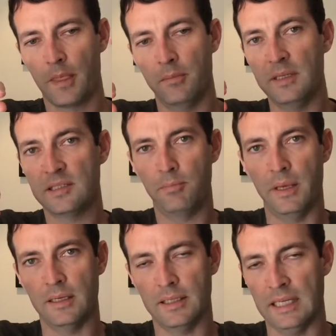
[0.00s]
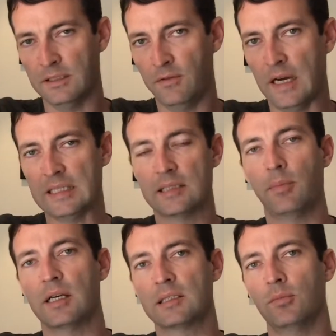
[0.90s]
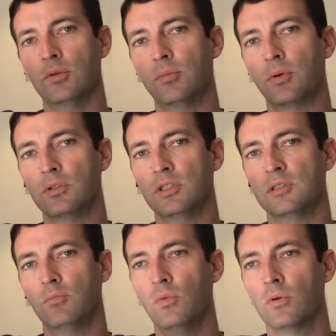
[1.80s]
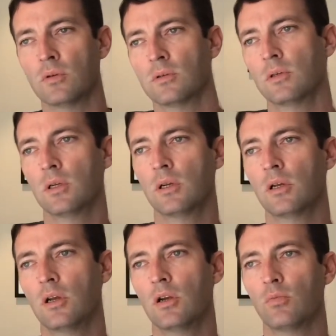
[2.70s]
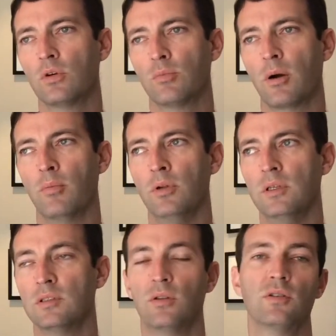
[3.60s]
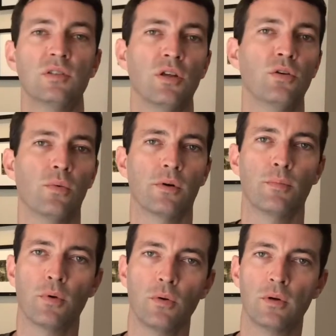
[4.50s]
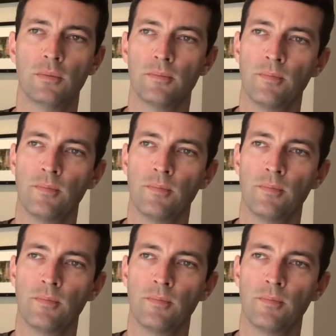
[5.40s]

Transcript: be spent as fast as possible to purchase more rental property. So there's another word, broke.